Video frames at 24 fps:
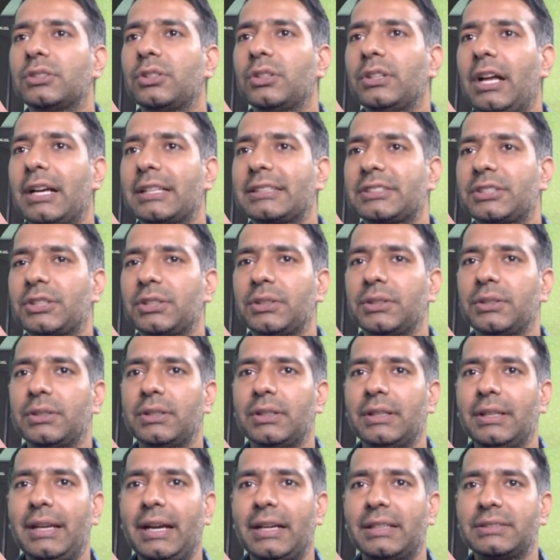So next,
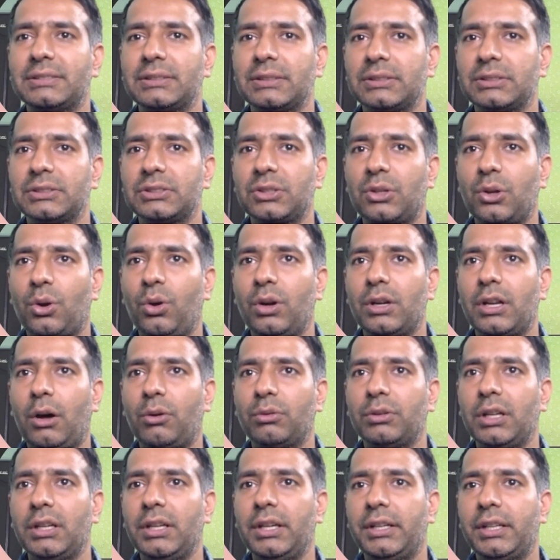let's scroll
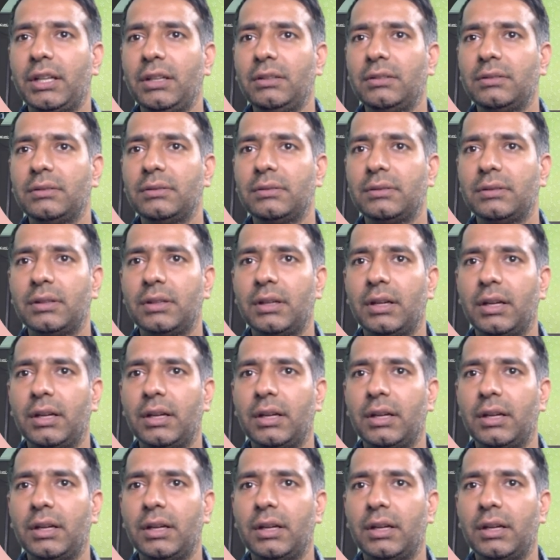down a little.